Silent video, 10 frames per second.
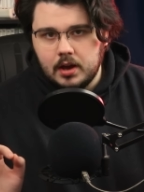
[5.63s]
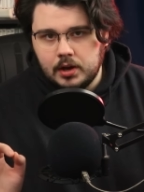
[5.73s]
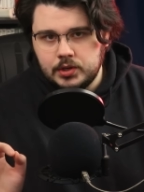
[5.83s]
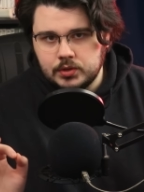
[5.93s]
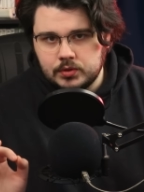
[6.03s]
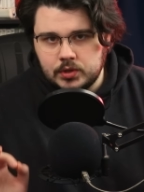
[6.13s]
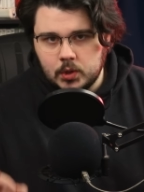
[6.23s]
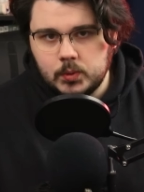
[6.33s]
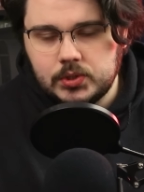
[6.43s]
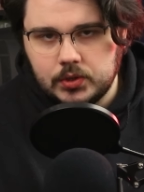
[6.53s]
under
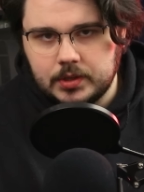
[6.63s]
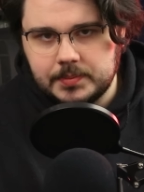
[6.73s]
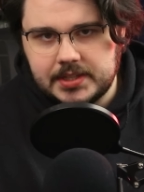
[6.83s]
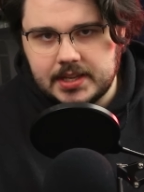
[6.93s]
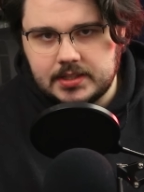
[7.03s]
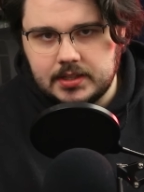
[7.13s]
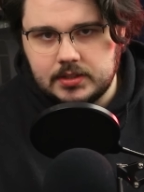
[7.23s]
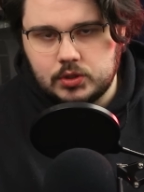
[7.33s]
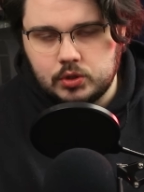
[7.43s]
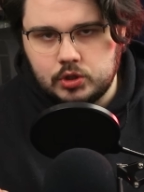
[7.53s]
no
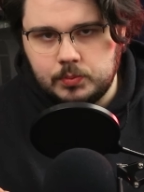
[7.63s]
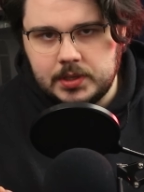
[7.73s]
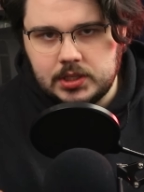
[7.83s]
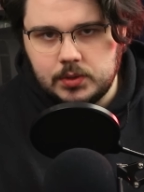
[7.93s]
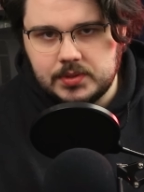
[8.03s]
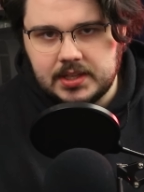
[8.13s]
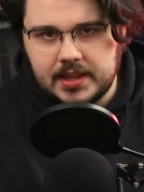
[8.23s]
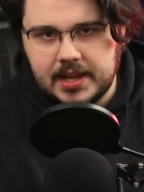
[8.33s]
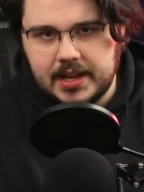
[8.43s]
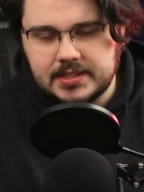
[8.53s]
circumstances should you be using
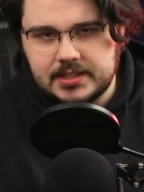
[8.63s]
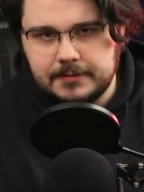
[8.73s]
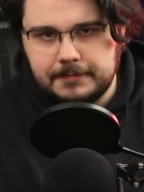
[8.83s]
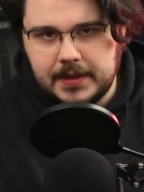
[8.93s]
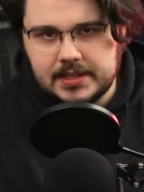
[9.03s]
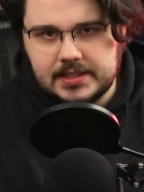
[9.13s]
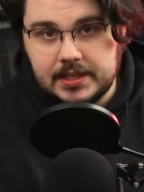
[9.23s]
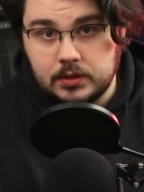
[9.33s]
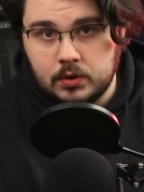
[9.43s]
that as a defense in